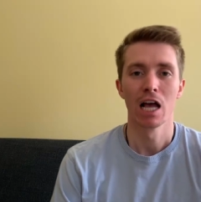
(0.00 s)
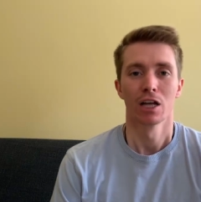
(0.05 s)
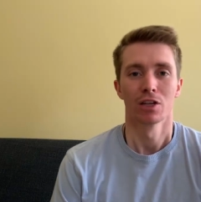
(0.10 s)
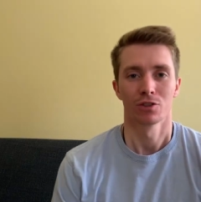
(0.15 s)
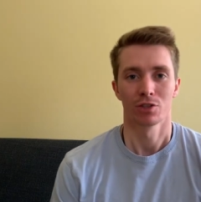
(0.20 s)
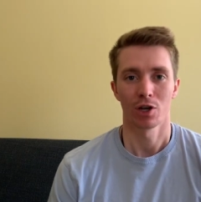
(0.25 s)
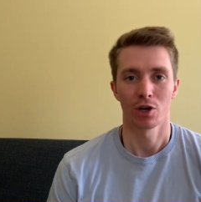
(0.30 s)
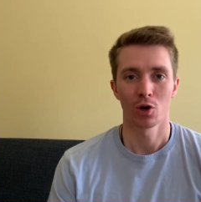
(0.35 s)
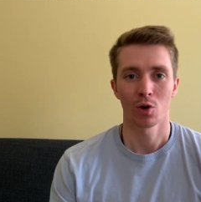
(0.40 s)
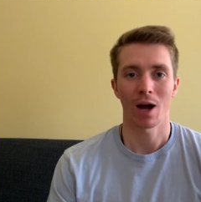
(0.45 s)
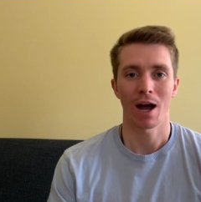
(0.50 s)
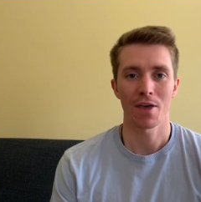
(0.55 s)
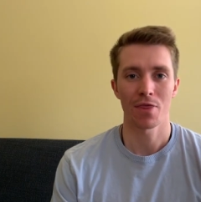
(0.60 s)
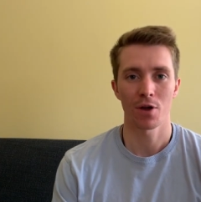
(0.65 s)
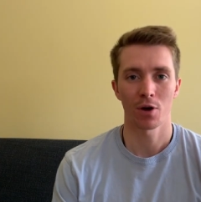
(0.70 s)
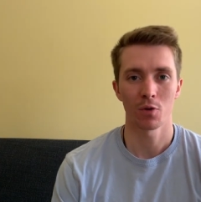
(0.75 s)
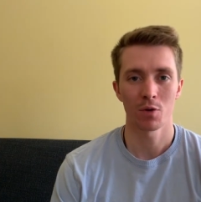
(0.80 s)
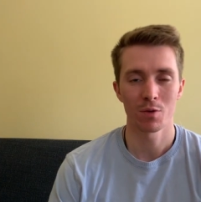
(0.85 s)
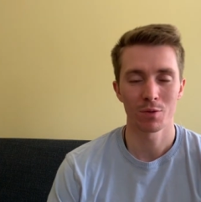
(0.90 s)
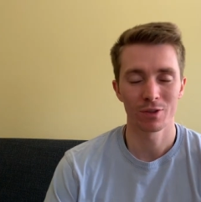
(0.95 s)
So I
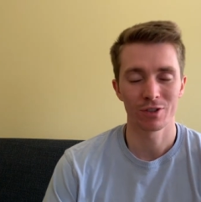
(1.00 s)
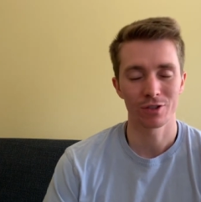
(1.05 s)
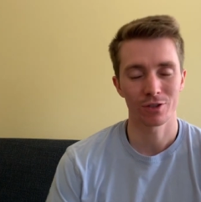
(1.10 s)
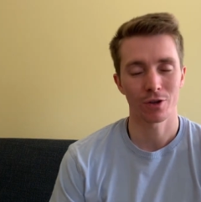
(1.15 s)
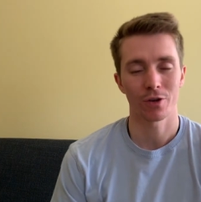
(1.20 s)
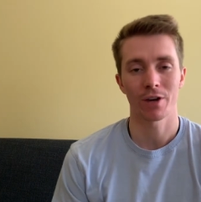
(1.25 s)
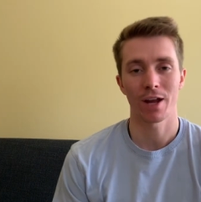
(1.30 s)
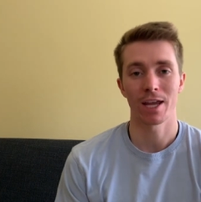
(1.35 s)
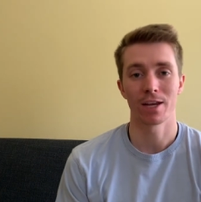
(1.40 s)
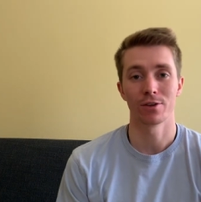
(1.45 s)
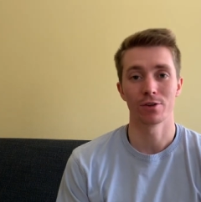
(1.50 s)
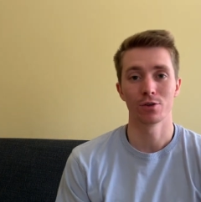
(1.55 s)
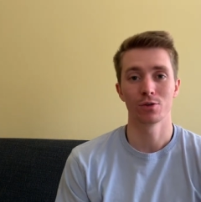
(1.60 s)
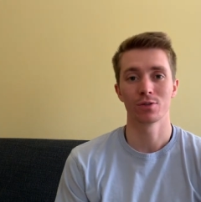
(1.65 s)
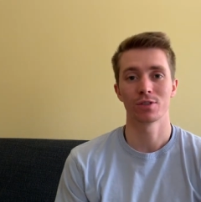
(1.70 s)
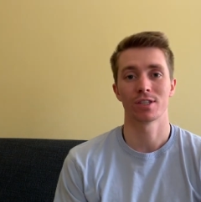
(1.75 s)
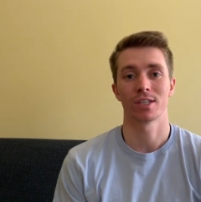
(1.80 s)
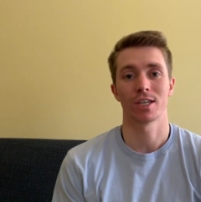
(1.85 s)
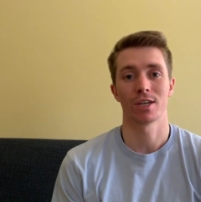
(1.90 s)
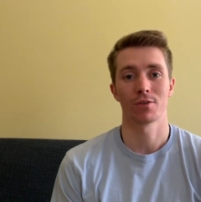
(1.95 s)
thought we would start a new
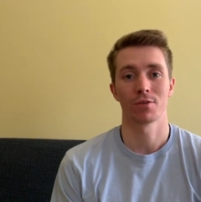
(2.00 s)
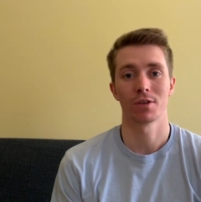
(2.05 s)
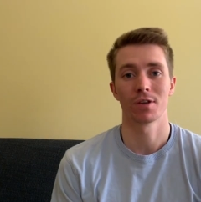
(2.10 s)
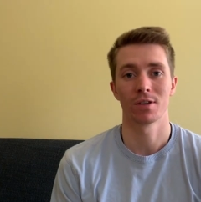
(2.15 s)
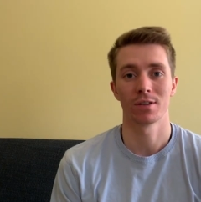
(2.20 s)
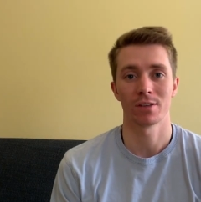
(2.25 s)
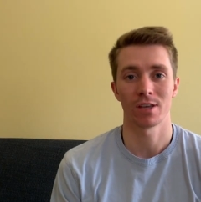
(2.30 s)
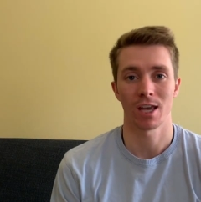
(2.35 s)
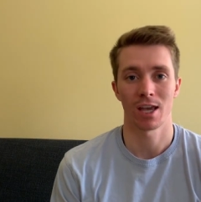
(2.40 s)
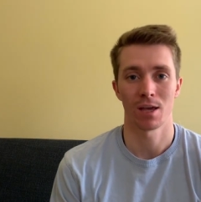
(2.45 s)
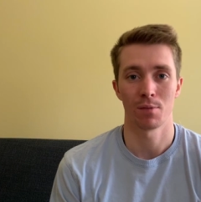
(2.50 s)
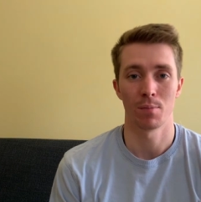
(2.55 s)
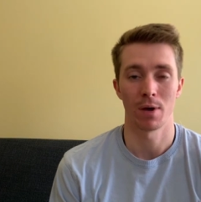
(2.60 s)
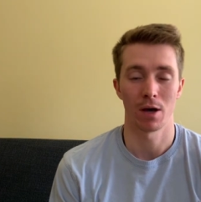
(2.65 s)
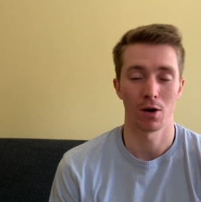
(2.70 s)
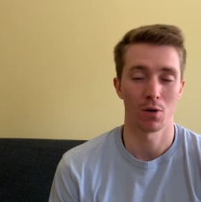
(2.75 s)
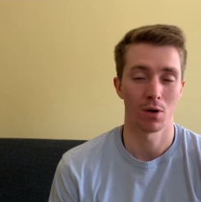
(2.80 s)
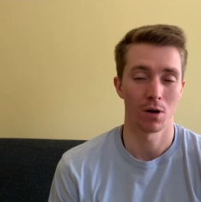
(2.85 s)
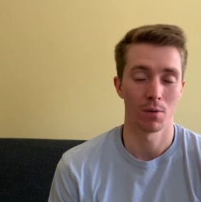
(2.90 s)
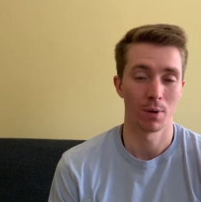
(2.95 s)
series
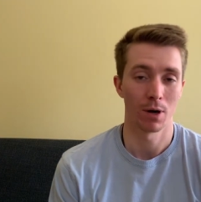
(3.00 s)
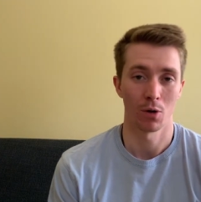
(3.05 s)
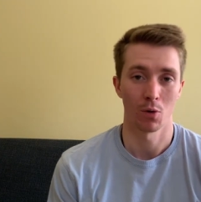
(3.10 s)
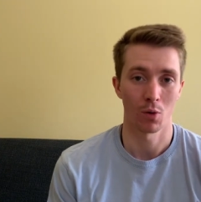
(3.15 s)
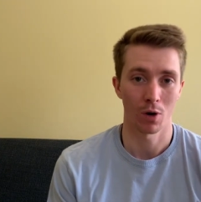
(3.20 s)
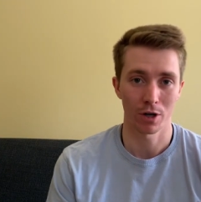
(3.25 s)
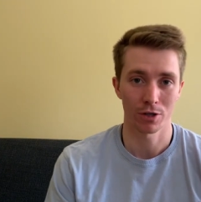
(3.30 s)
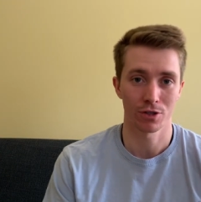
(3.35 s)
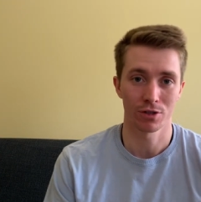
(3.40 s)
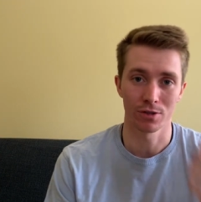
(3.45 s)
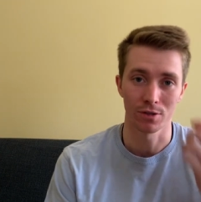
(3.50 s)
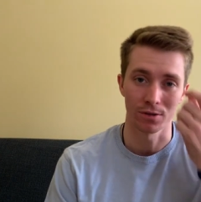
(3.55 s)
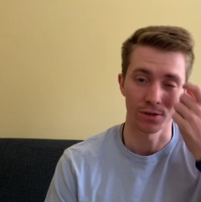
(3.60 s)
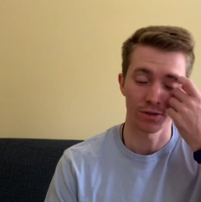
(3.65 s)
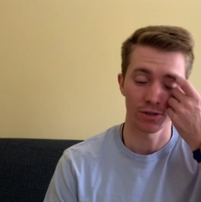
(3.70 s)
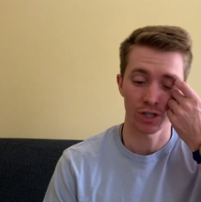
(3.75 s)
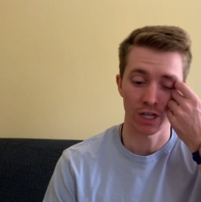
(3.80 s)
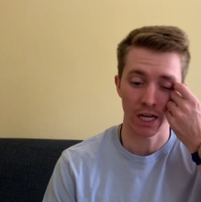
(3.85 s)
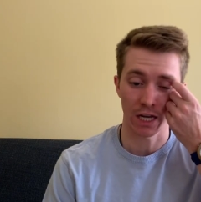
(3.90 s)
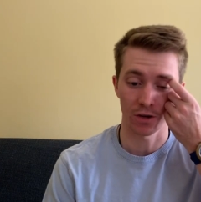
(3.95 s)
about watches on
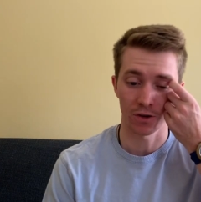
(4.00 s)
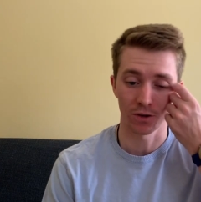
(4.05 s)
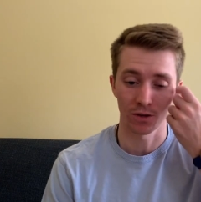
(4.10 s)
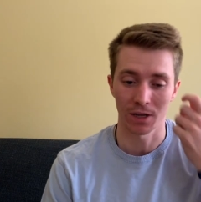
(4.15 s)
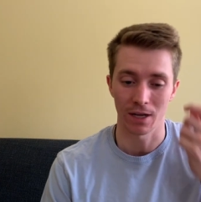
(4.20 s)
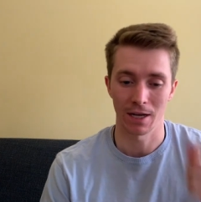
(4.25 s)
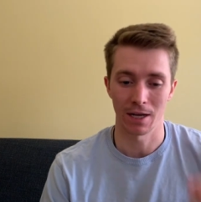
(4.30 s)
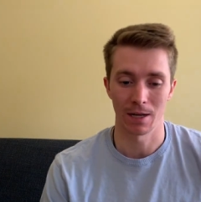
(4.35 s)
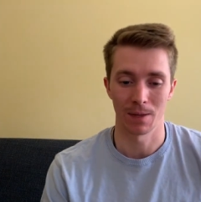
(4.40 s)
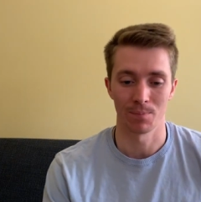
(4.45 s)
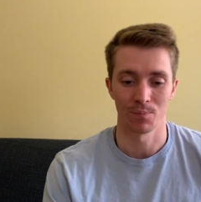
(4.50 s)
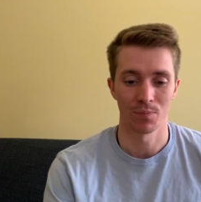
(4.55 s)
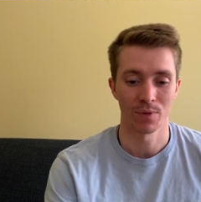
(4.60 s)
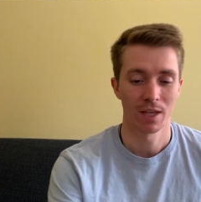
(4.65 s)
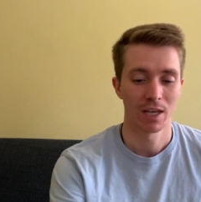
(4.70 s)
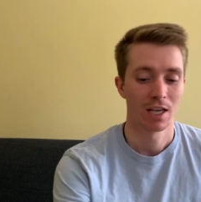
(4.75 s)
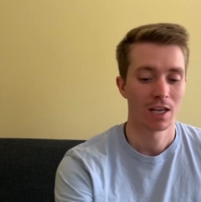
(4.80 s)
this channel. I'm